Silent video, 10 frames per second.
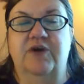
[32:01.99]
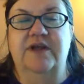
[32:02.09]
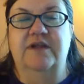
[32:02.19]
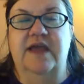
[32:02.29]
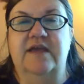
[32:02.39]

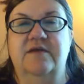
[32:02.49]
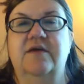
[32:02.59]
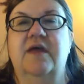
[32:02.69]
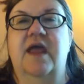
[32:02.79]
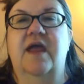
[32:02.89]
running late,
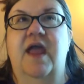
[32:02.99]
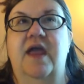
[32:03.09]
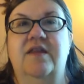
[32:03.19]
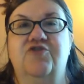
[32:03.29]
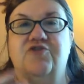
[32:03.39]

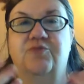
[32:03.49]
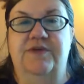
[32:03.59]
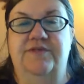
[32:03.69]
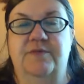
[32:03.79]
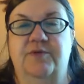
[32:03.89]
and there's a
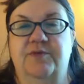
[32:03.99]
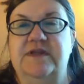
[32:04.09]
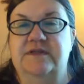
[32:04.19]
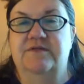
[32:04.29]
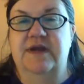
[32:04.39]
reasonable
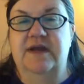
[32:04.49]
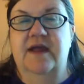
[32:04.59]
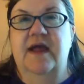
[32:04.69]
reason, right?